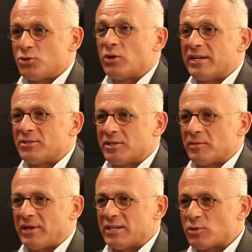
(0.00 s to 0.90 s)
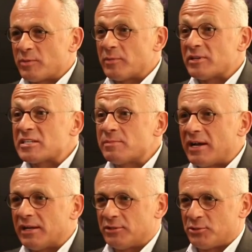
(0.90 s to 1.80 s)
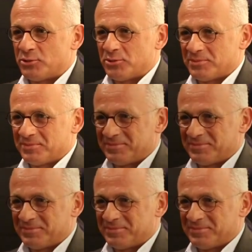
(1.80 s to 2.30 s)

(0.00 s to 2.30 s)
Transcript: To enter in a place where people smile to you.